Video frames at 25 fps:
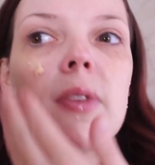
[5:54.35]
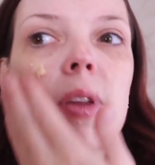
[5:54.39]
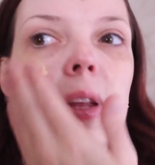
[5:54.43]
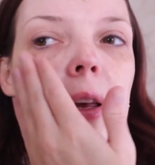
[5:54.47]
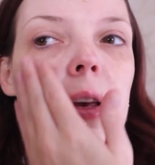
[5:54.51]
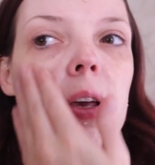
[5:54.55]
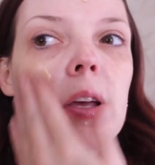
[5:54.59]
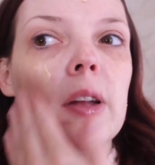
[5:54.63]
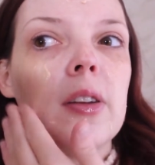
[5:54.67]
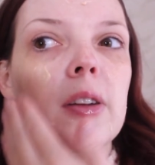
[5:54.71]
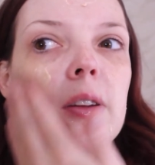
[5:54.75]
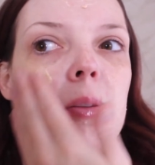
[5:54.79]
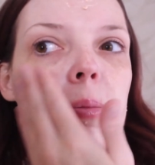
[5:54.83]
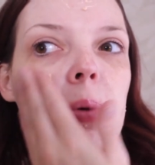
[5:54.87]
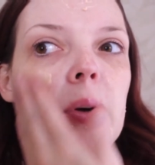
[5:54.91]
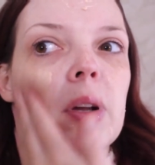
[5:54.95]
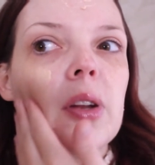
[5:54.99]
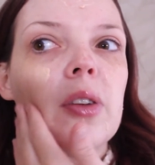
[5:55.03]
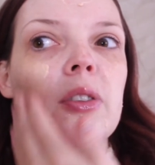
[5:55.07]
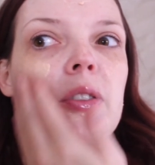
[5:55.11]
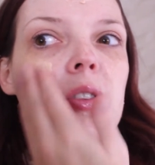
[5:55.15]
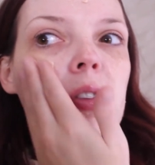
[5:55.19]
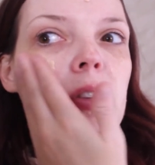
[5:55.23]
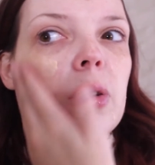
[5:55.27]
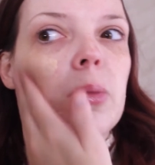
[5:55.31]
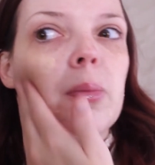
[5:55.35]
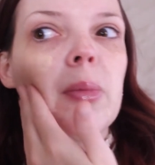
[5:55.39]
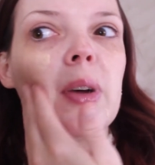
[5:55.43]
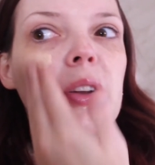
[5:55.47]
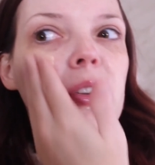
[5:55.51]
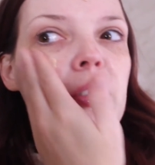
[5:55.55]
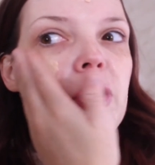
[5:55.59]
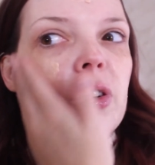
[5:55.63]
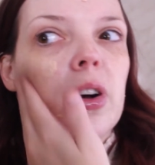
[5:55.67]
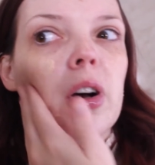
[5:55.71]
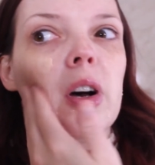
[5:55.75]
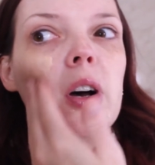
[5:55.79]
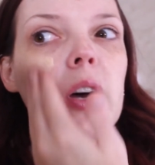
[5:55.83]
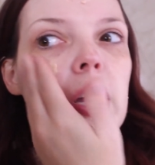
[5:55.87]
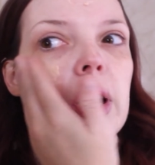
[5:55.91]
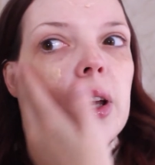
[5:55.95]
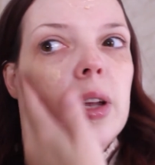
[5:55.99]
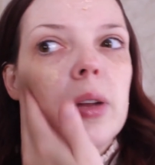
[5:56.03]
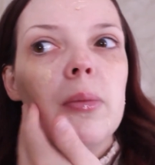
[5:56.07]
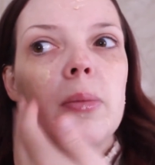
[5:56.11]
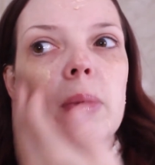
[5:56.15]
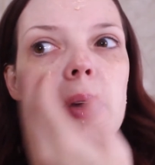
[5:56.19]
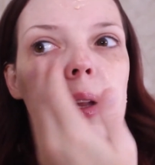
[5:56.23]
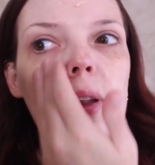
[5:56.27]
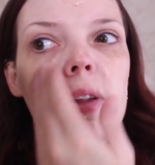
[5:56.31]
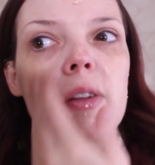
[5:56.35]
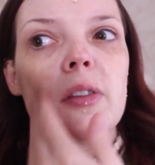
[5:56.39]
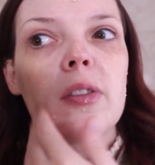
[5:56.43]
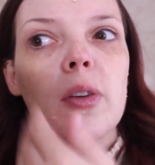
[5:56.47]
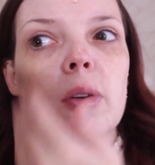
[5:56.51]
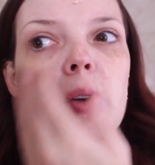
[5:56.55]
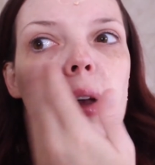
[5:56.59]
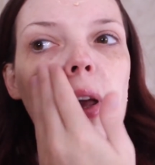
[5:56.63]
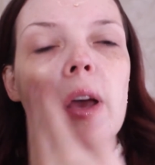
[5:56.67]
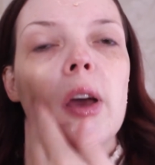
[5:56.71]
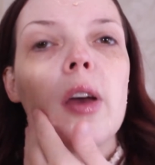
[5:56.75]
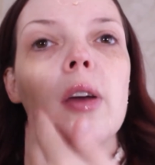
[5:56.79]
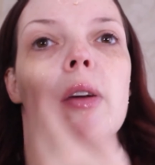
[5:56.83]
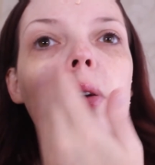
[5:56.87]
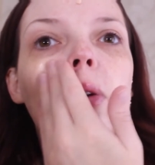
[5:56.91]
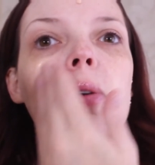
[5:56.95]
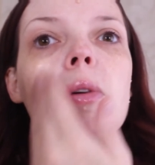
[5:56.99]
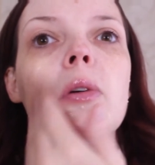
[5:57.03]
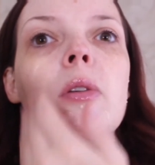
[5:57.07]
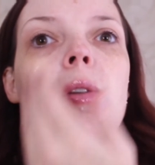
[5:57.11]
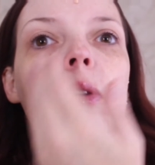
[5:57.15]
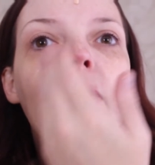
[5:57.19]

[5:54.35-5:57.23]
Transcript: I think I did put too much on, but that's okay.